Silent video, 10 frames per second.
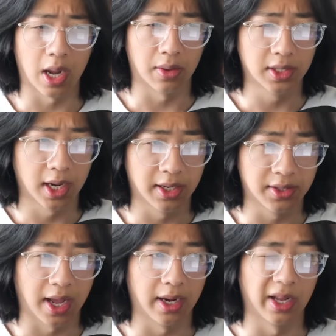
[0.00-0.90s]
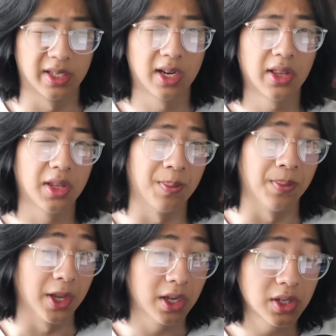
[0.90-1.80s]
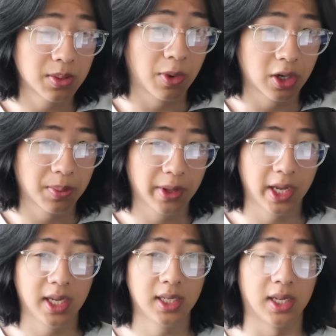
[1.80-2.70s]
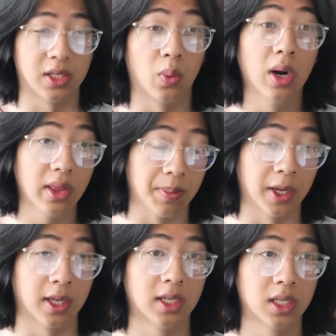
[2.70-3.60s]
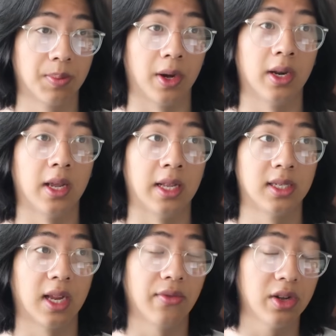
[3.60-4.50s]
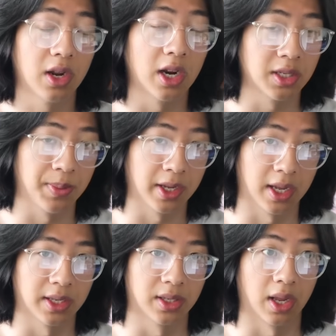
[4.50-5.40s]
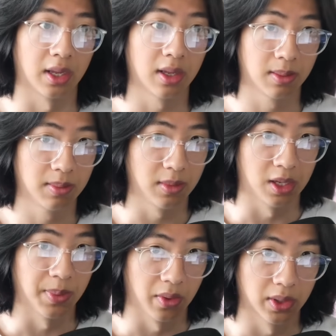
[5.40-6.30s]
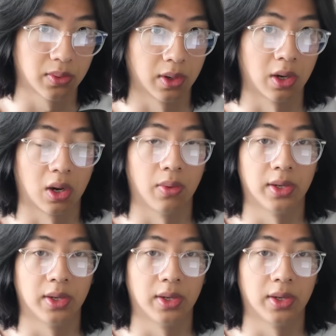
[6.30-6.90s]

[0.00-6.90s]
downside is that it's not the biggest marketplace. It's one of the biggest, but it's definitely not as big as like eBay, which we're going to go